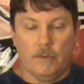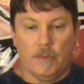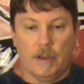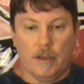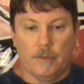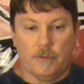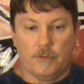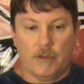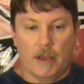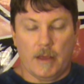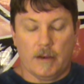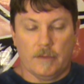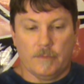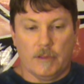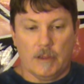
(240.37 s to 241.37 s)
know the other
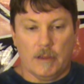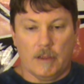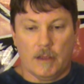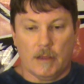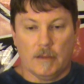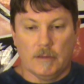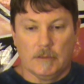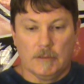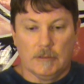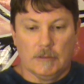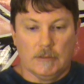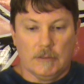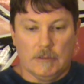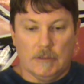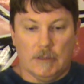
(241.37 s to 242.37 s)
side of the
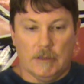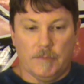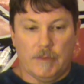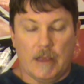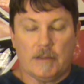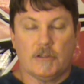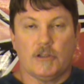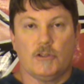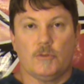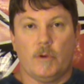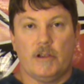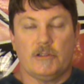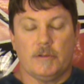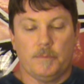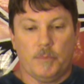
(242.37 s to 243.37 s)
that
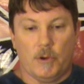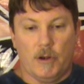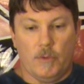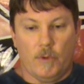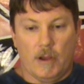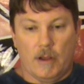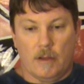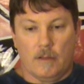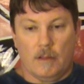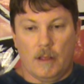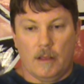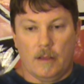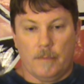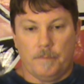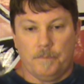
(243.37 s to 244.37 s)
situation pretty
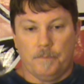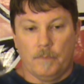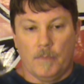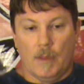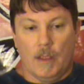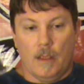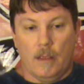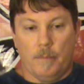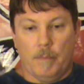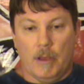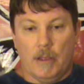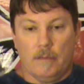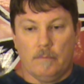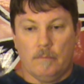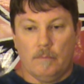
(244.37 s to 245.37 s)
well,
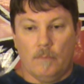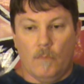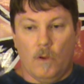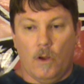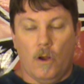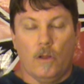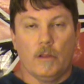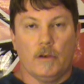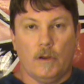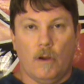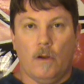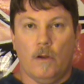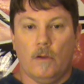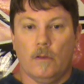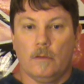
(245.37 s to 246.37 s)
but all in
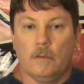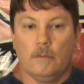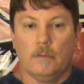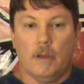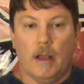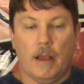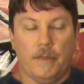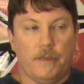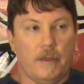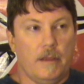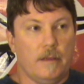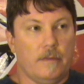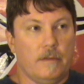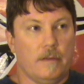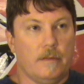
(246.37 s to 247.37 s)
all, I
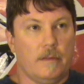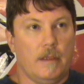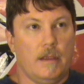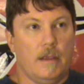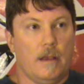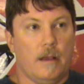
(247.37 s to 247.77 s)
think that